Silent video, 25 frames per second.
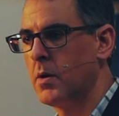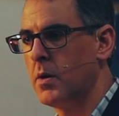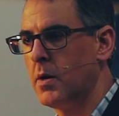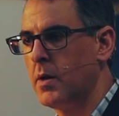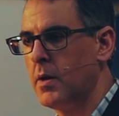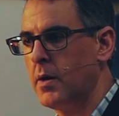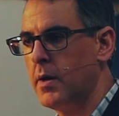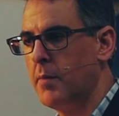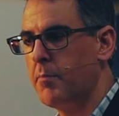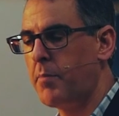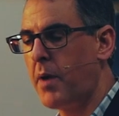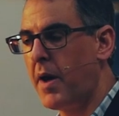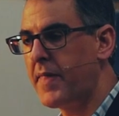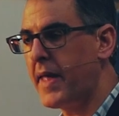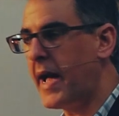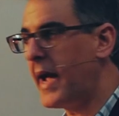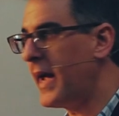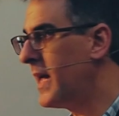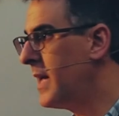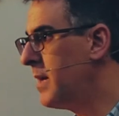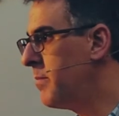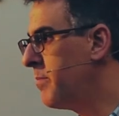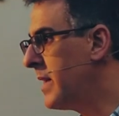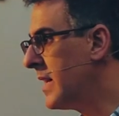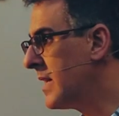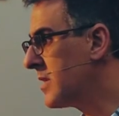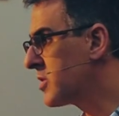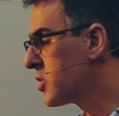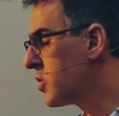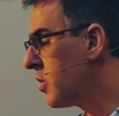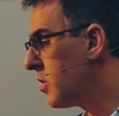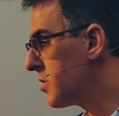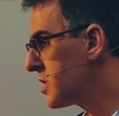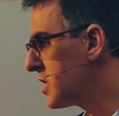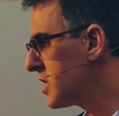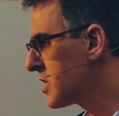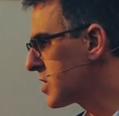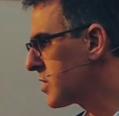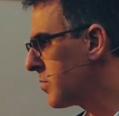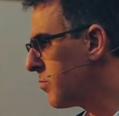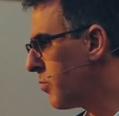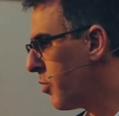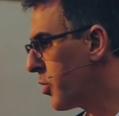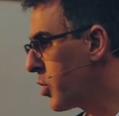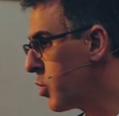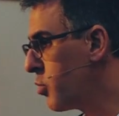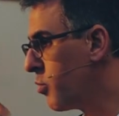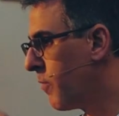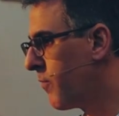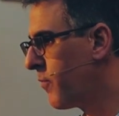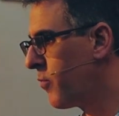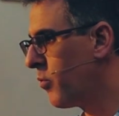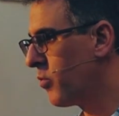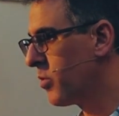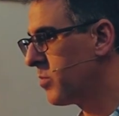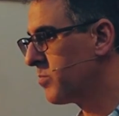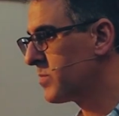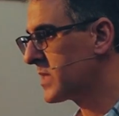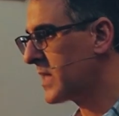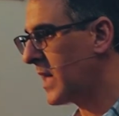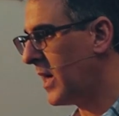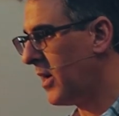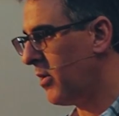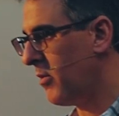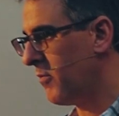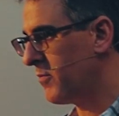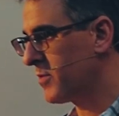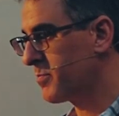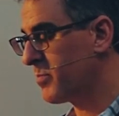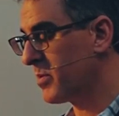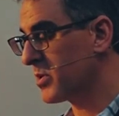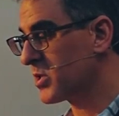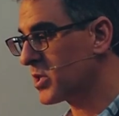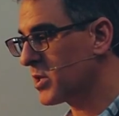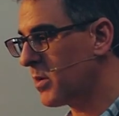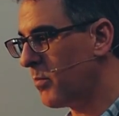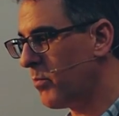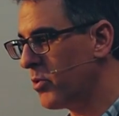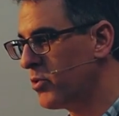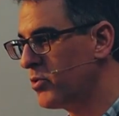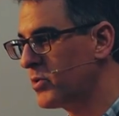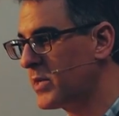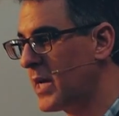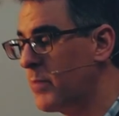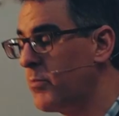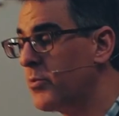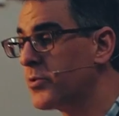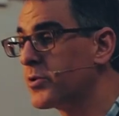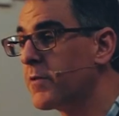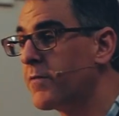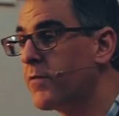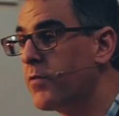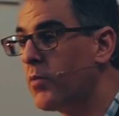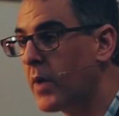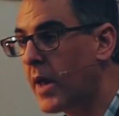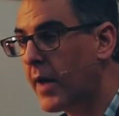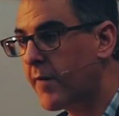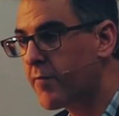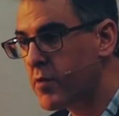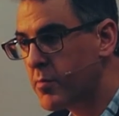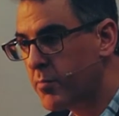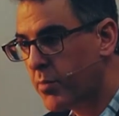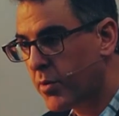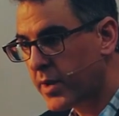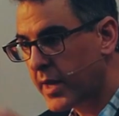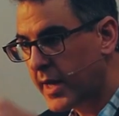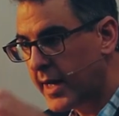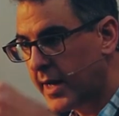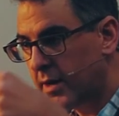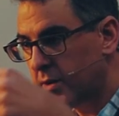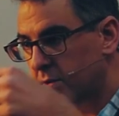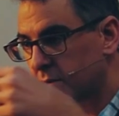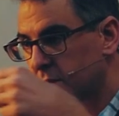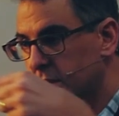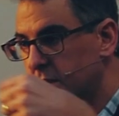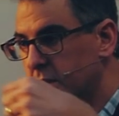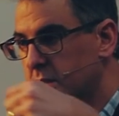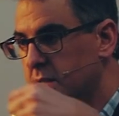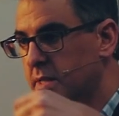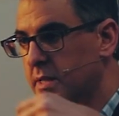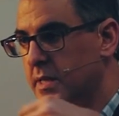And by that he means not just someone who will fool themselves, but someone who's able to fool everybody else into the